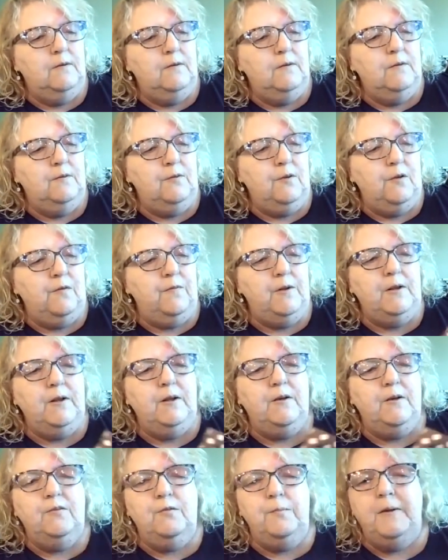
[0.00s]
See if it
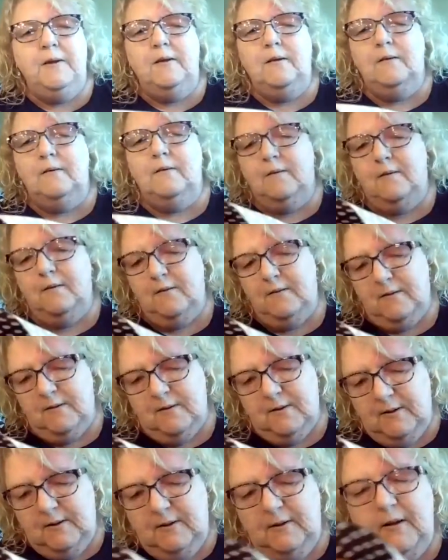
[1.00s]
tells me.
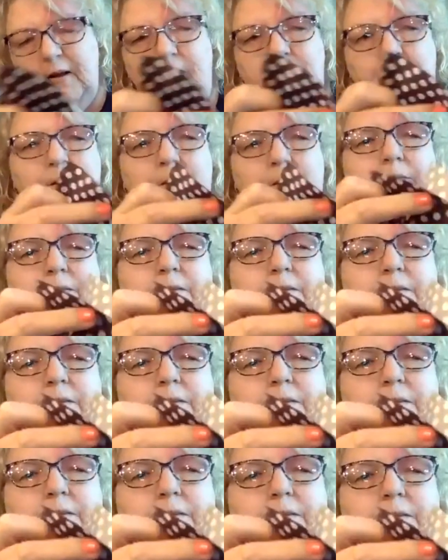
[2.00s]
Nothing on the
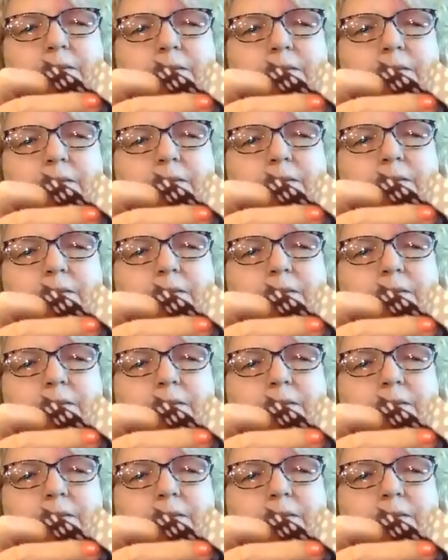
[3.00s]
knowledge.